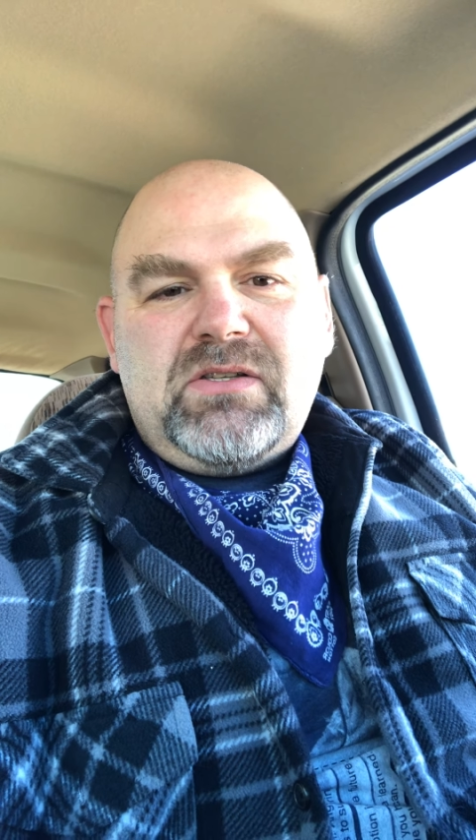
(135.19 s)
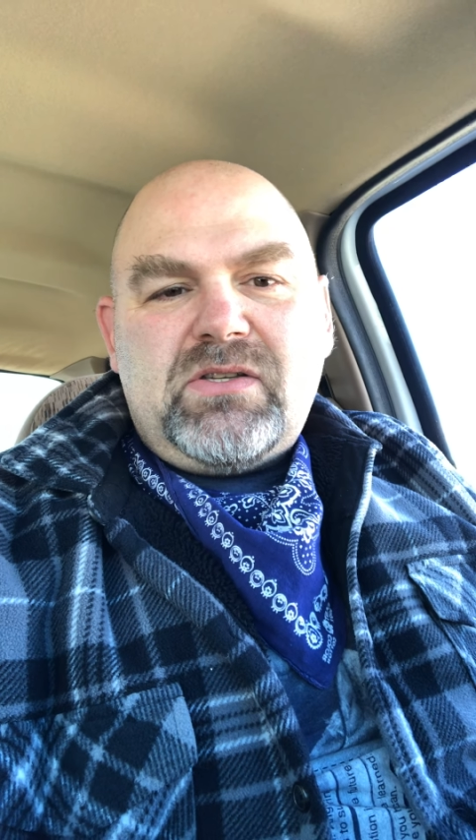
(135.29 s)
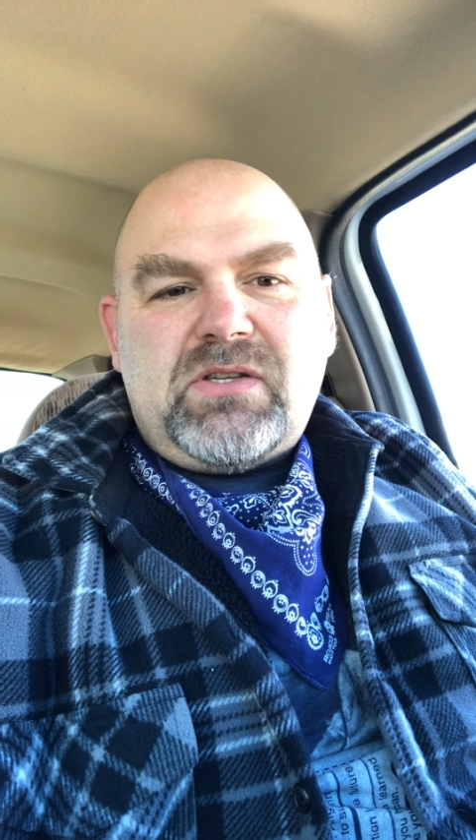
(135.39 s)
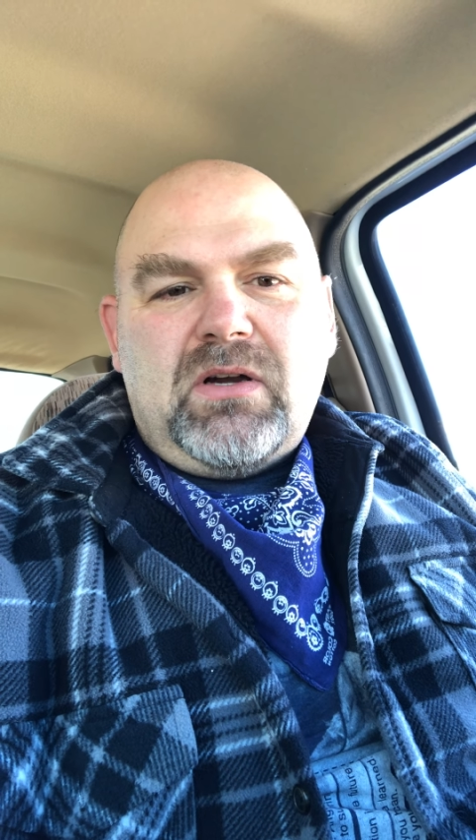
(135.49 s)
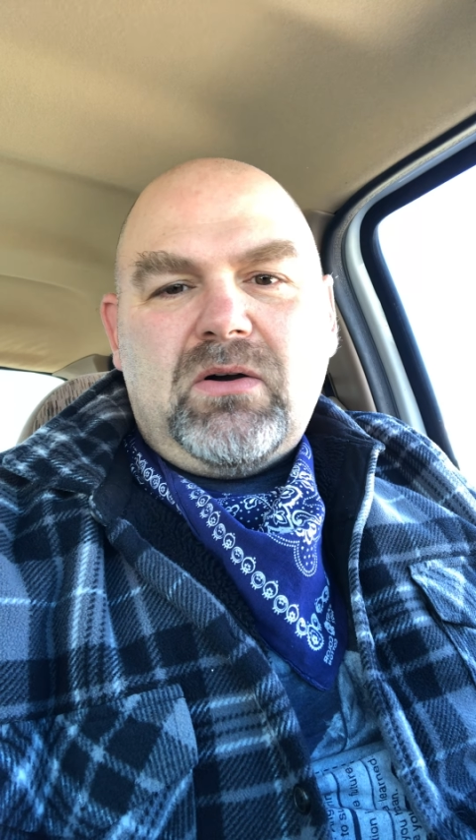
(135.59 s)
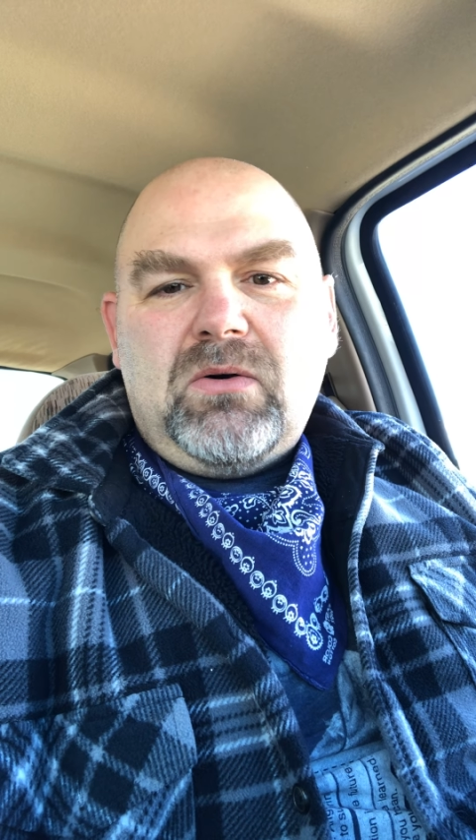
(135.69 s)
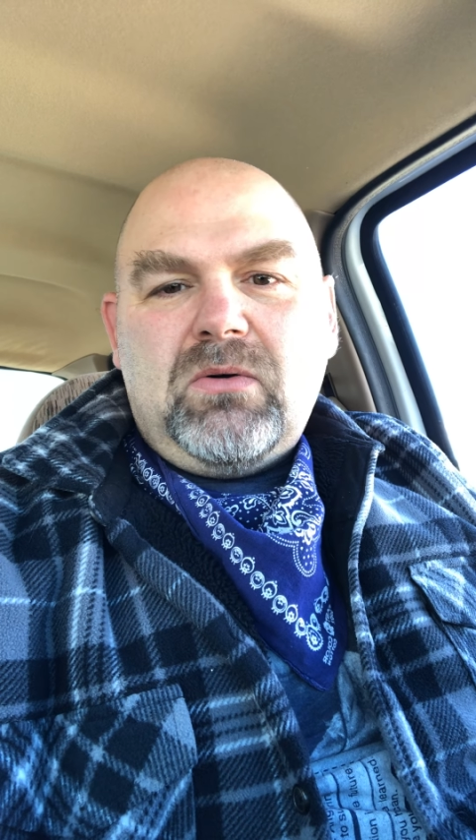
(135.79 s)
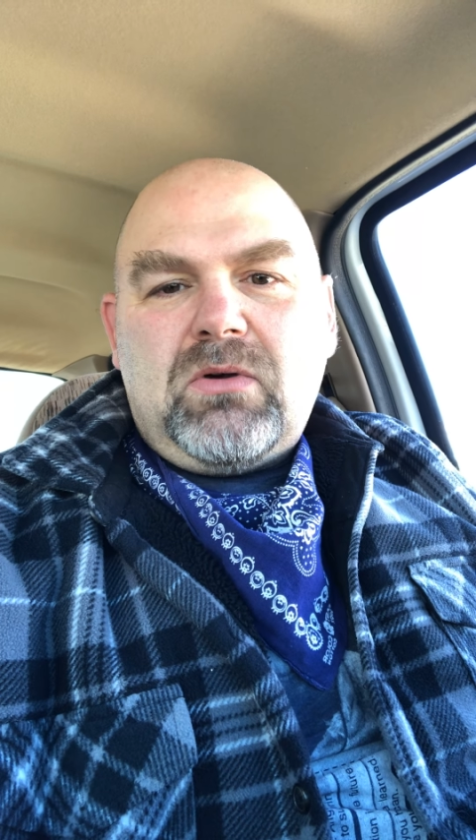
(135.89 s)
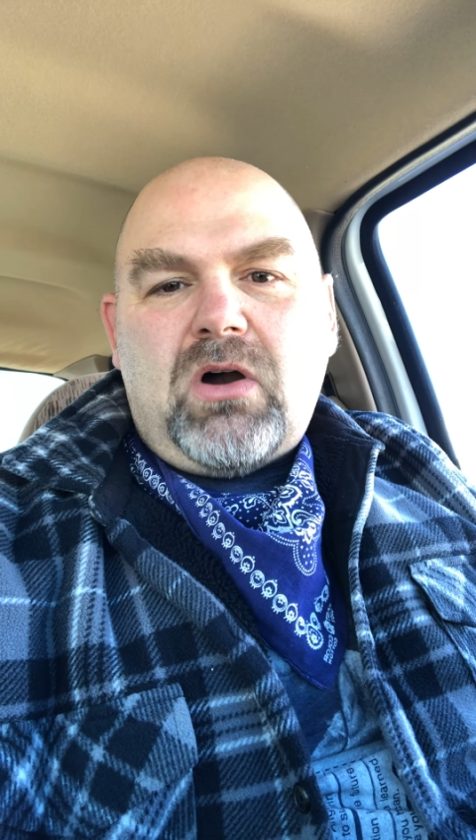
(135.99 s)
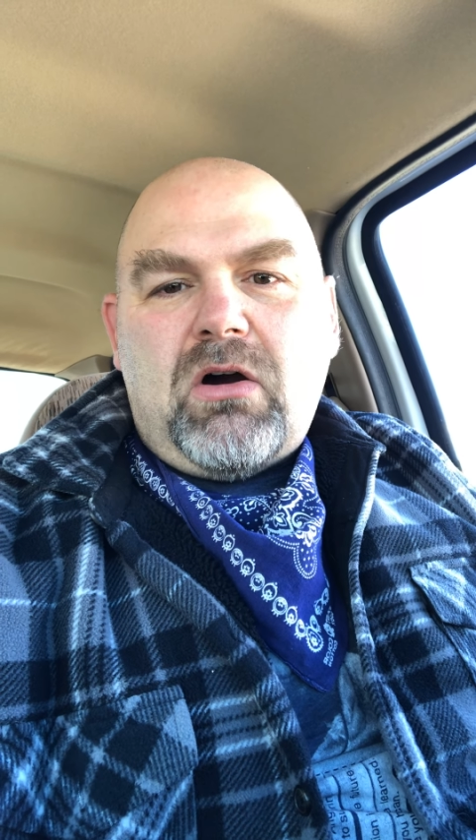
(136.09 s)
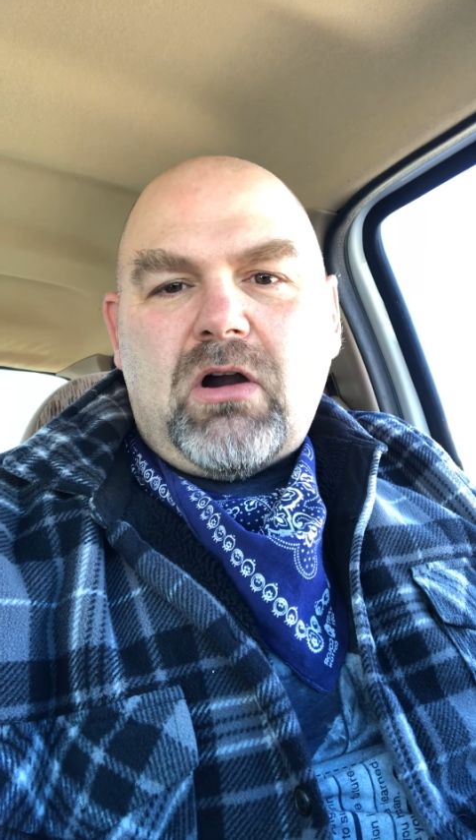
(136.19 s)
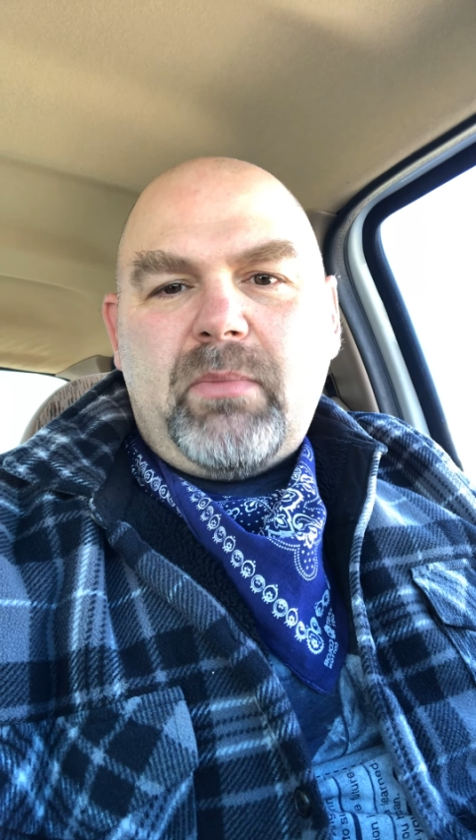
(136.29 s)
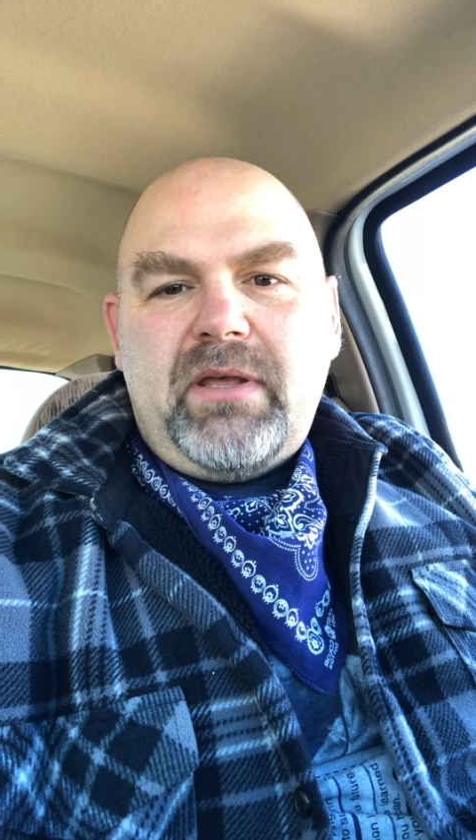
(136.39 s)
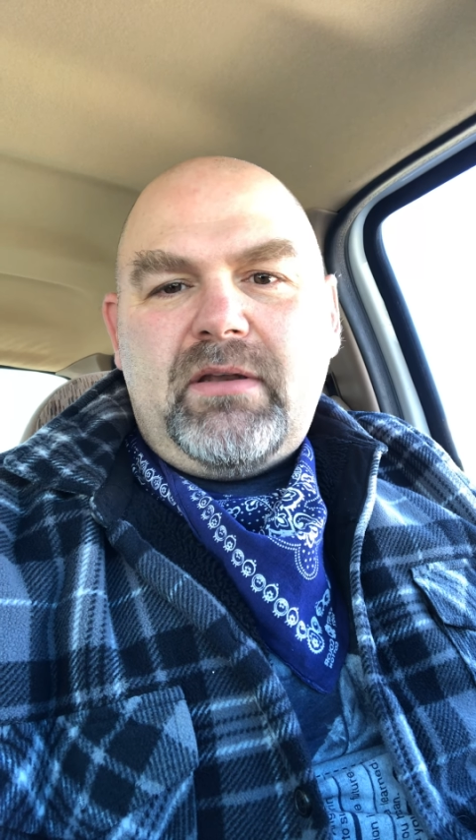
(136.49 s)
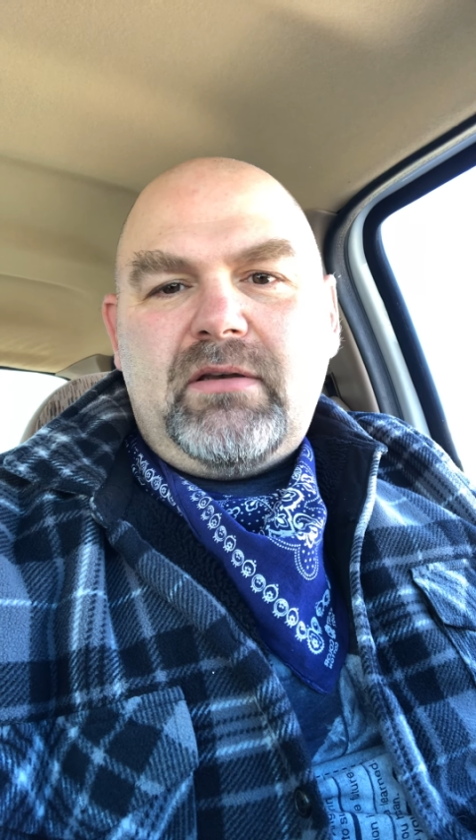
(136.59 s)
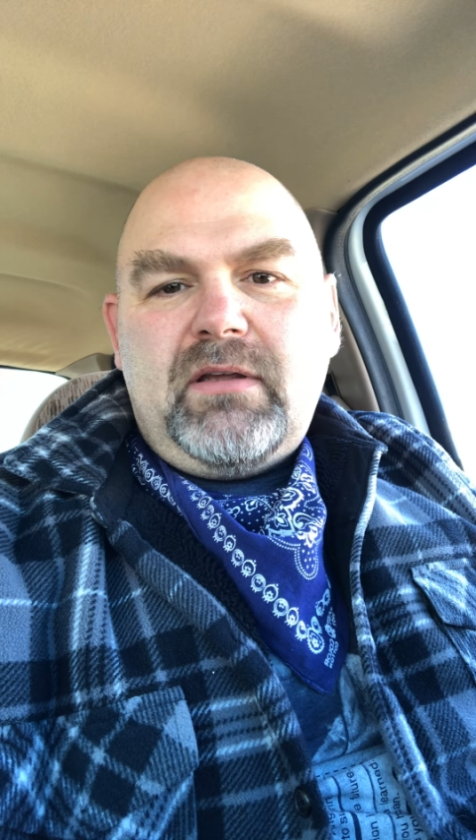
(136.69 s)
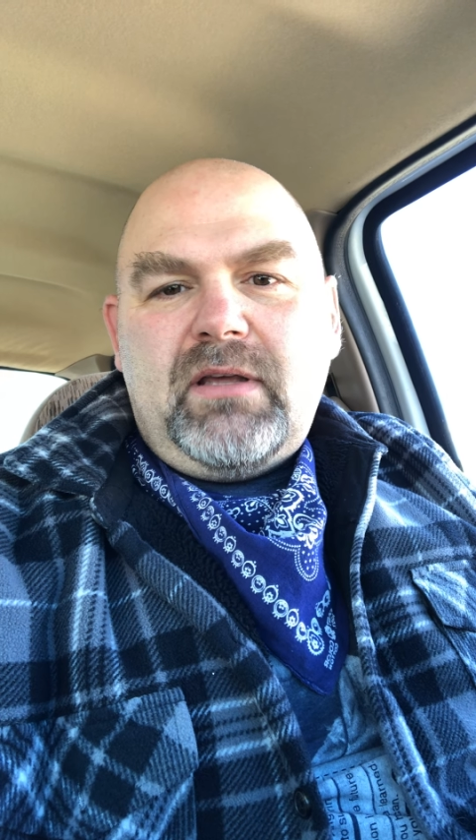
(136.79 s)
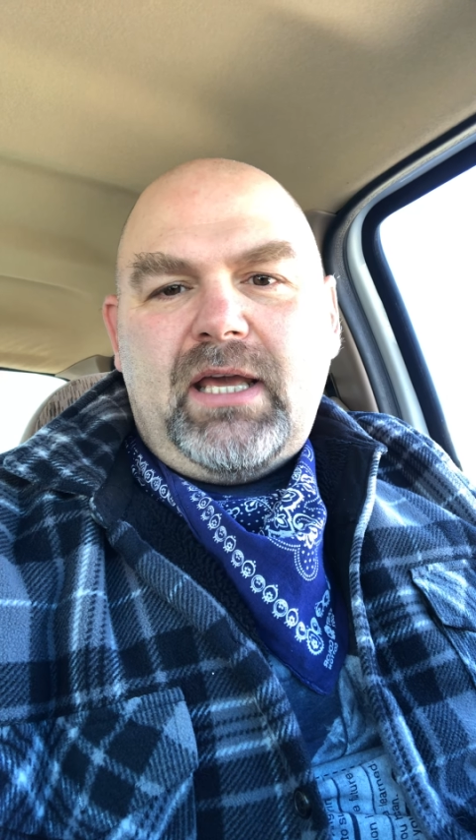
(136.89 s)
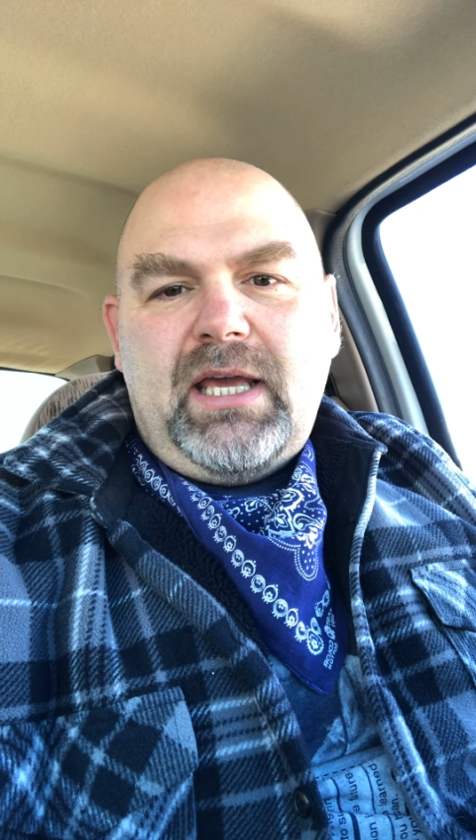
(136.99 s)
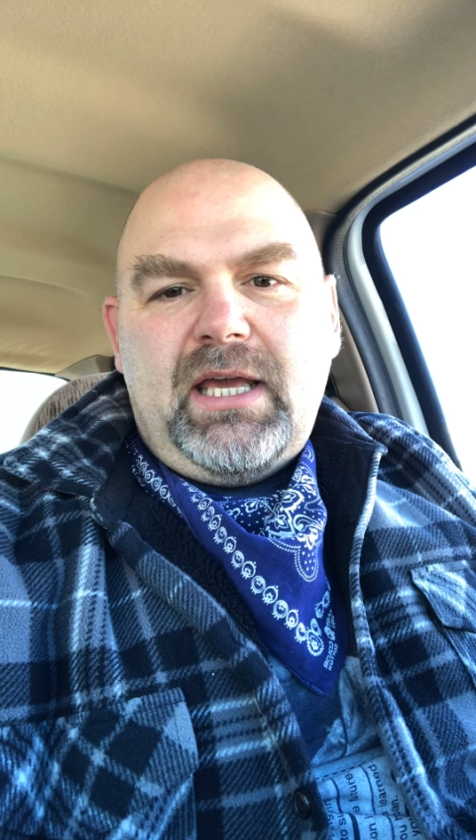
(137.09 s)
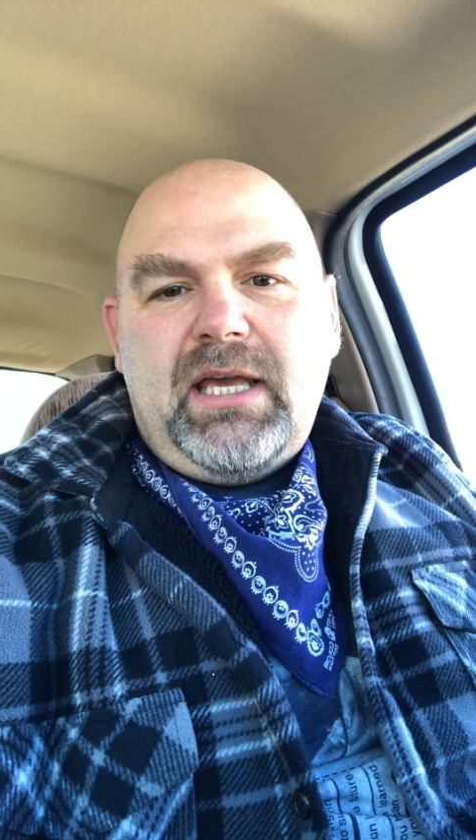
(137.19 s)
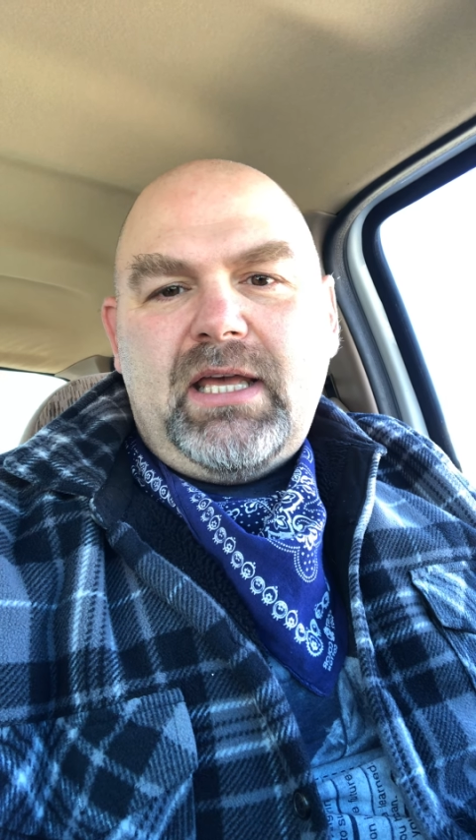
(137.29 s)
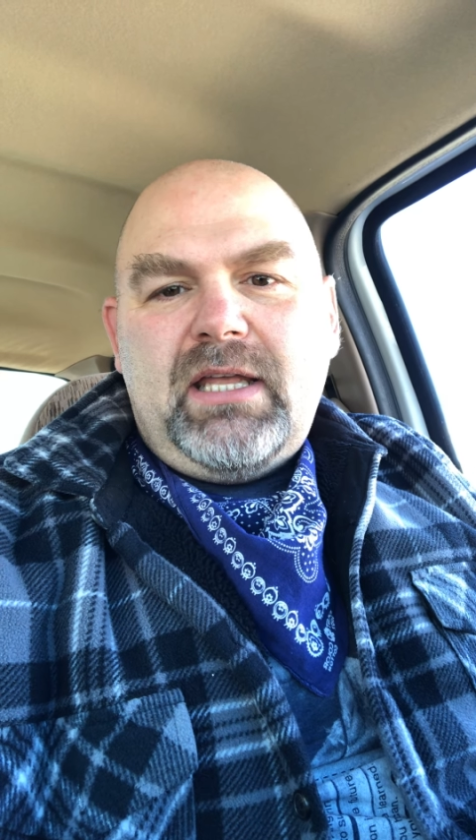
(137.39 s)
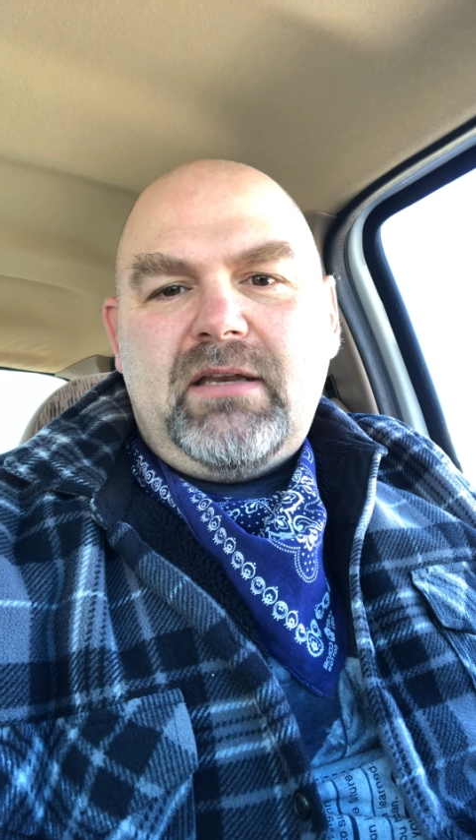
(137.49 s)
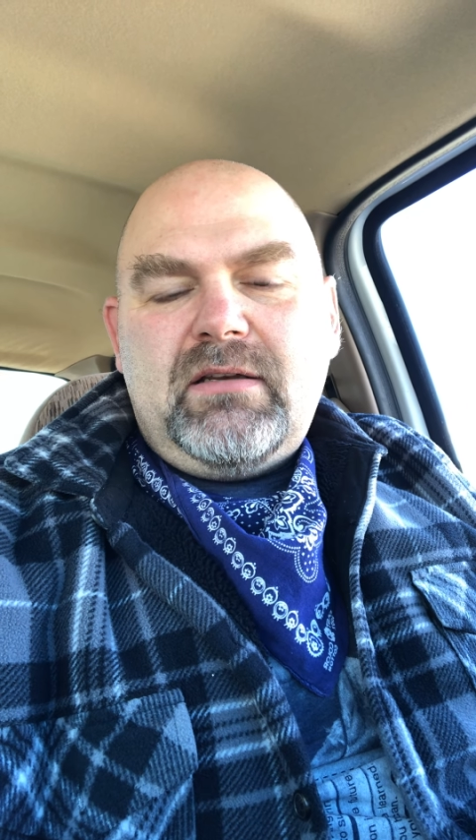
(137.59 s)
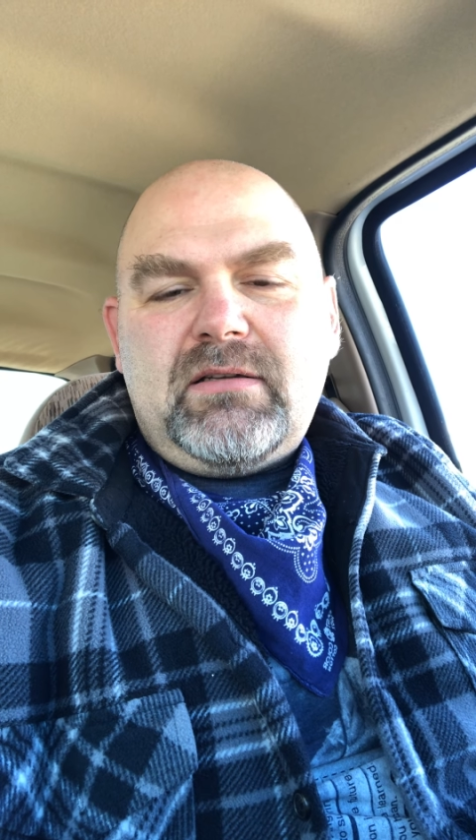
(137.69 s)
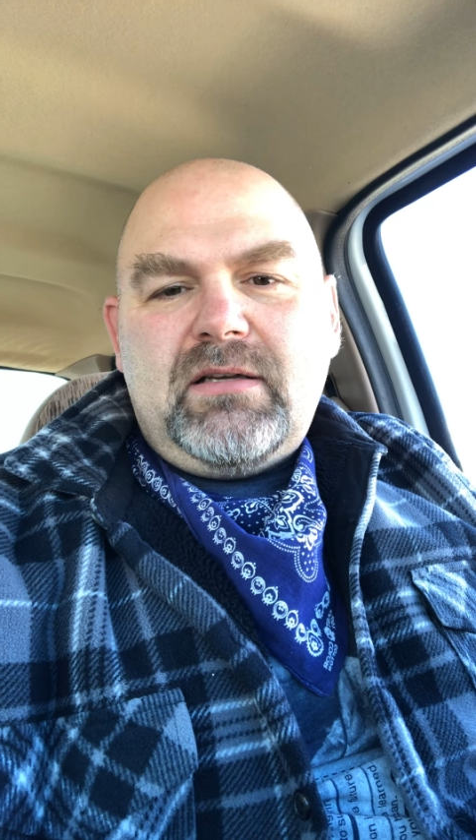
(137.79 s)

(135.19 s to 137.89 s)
So carbon and